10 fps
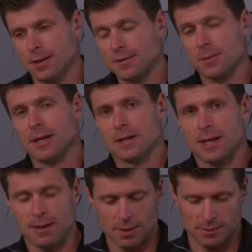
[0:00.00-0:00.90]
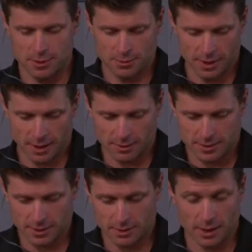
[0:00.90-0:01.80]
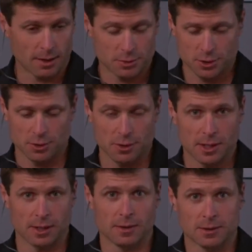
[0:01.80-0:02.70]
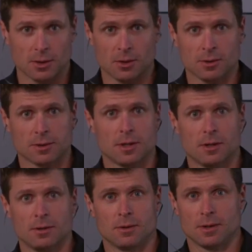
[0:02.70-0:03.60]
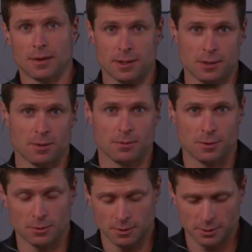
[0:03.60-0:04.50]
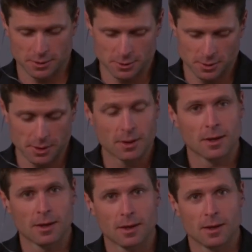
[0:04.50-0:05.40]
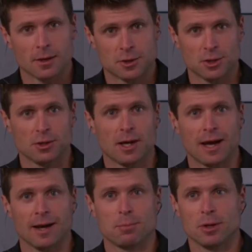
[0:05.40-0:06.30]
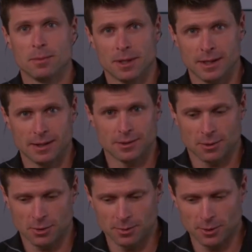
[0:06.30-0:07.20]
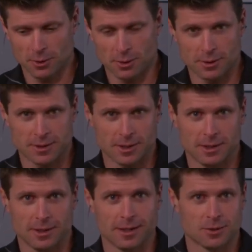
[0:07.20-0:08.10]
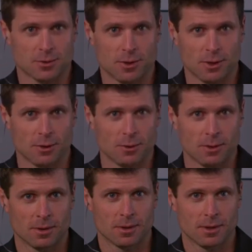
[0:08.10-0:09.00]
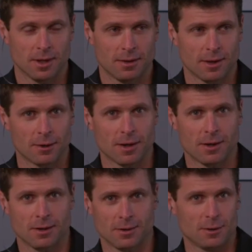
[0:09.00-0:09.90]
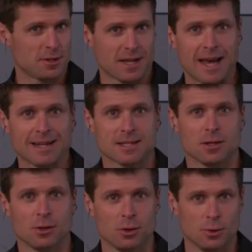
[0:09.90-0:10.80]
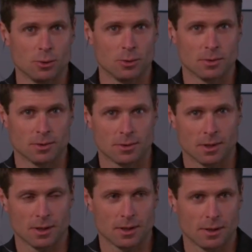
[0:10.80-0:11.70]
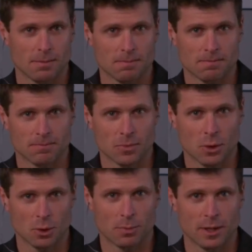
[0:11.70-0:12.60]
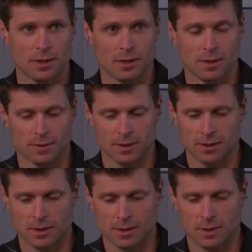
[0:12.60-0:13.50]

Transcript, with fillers: if somebody came up to you now and said, and I'm sure you're getting these calls, and I think you you alluded to it, should I put money into cryptocurrency? Yes or no? and they're they're just asking you um, your opinion of it,